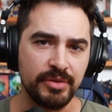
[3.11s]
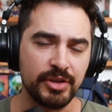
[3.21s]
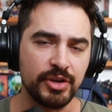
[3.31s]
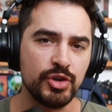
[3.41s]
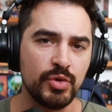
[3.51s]
The
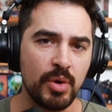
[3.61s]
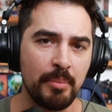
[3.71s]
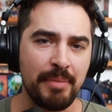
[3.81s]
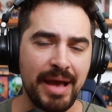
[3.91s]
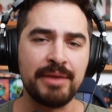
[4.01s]
new
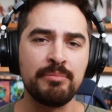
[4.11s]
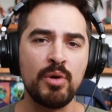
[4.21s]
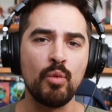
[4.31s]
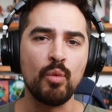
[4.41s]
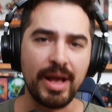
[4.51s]
Madam
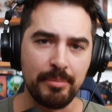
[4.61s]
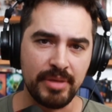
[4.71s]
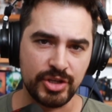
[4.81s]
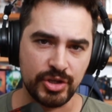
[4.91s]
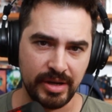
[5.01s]
Web
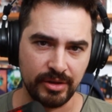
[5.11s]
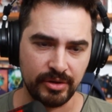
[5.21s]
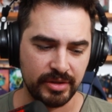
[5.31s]
trailer,